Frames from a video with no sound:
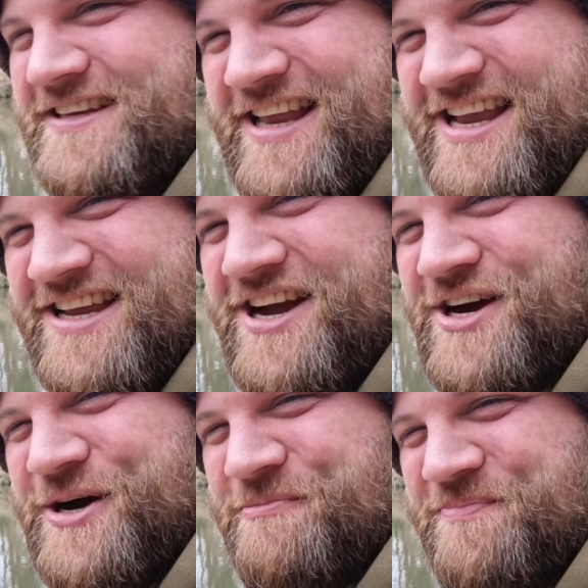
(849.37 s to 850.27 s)
there
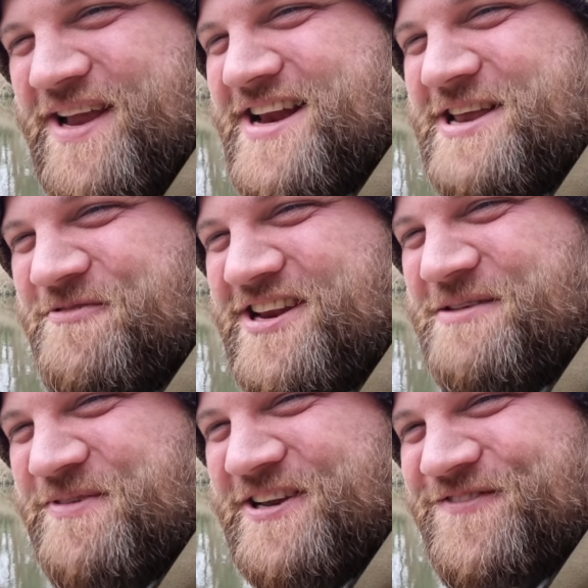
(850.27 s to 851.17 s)
can't be any
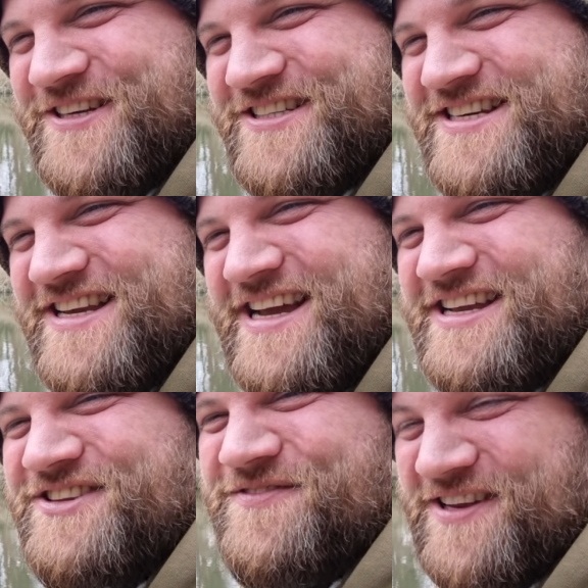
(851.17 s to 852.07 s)
really big fish in
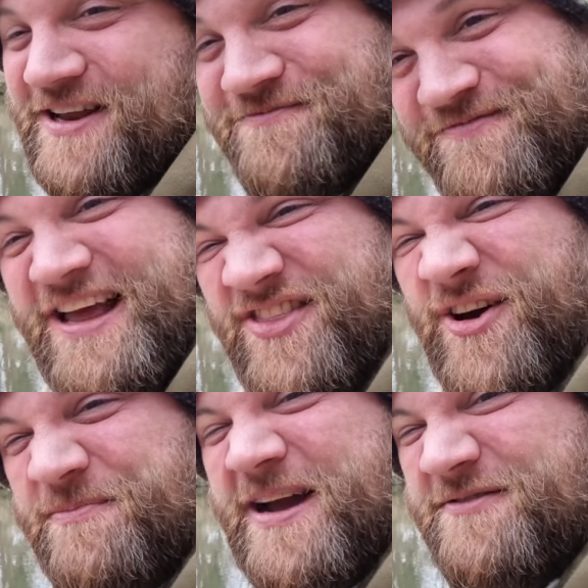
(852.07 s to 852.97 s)
there. Not that a
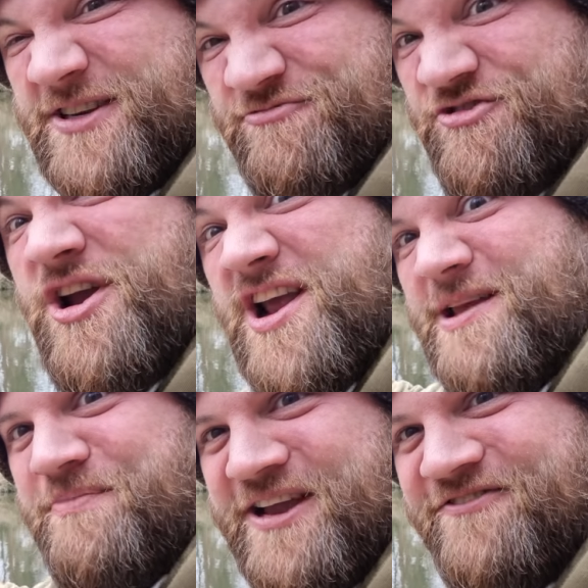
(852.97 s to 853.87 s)
9 pounder is
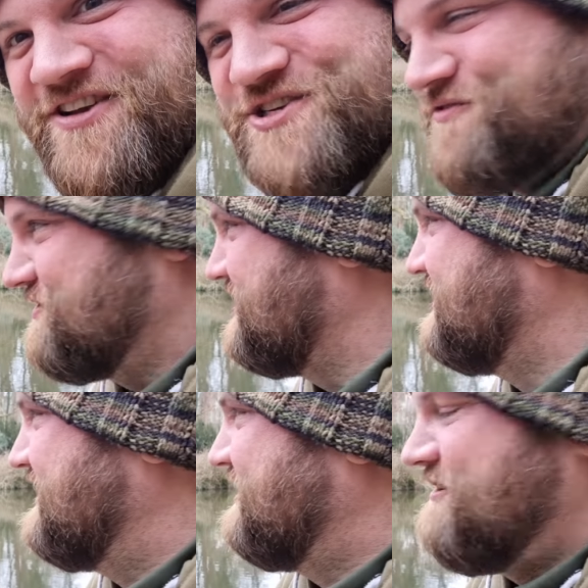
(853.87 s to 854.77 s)
really big fish for
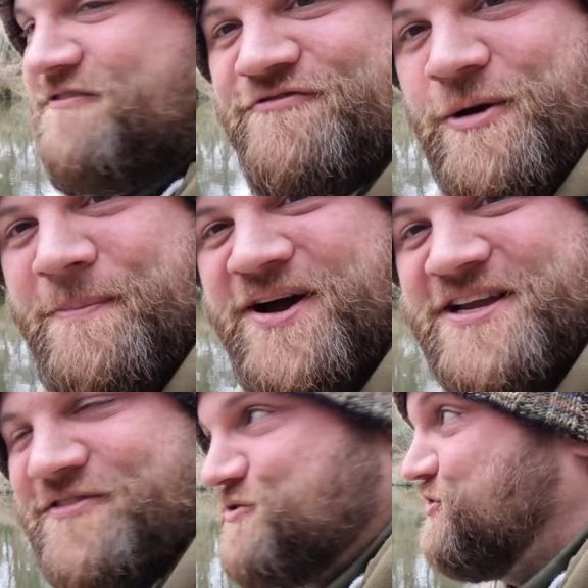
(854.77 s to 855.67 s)
a
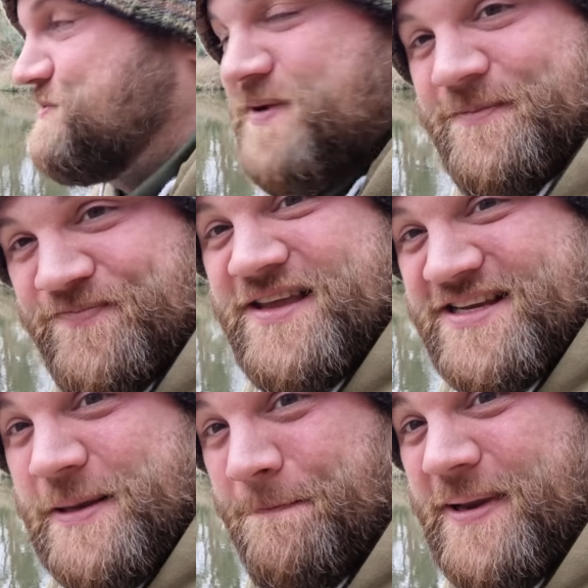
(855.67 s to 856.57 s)
pike, of course, but
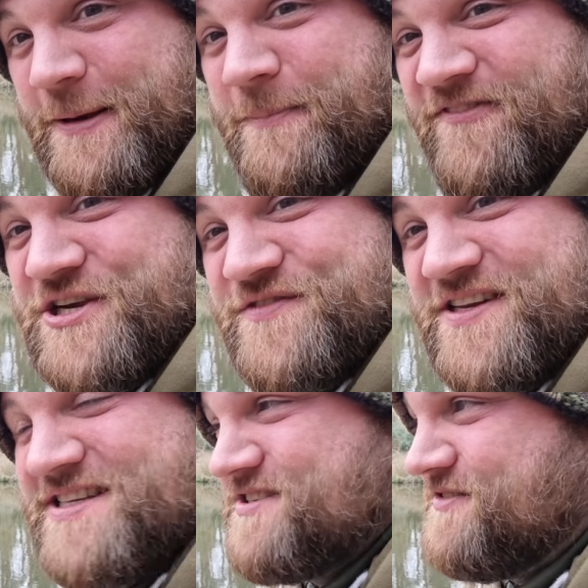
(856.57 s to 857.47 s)
it's a big fish for
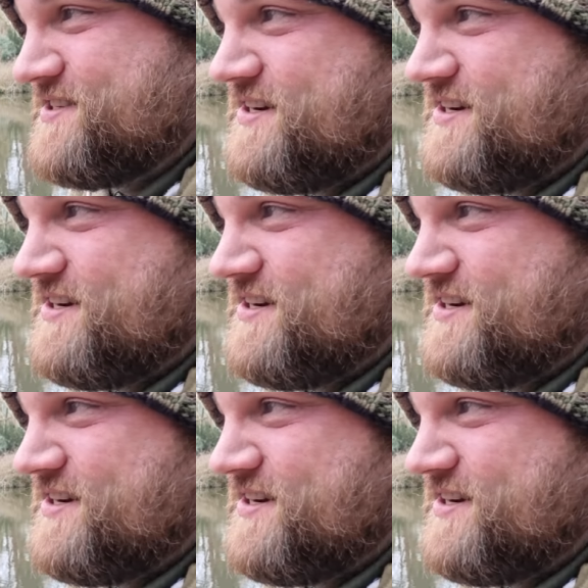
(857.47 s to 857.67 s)
this sort of